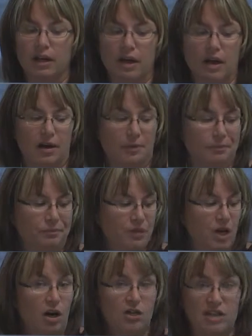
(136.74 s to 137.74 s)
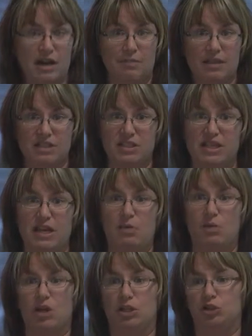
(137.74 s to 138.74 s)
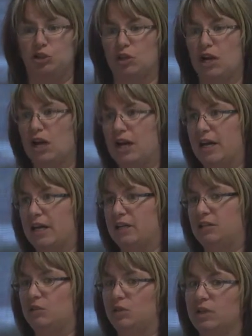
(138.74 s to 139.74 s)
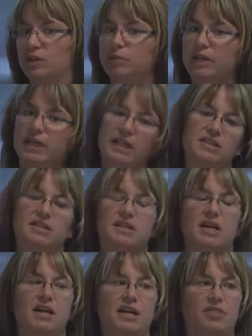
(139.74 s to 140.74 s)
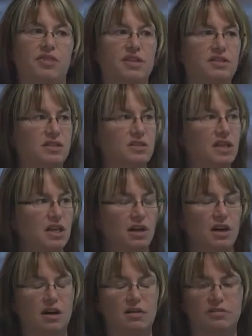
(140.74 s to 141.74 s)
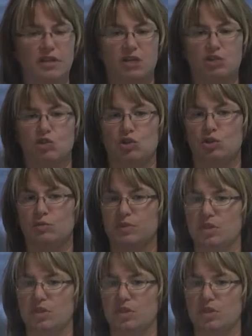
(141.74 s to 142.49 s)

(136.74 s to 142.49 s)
Our topic today, we're going to try and give you a little bit of insight and things to think of in terms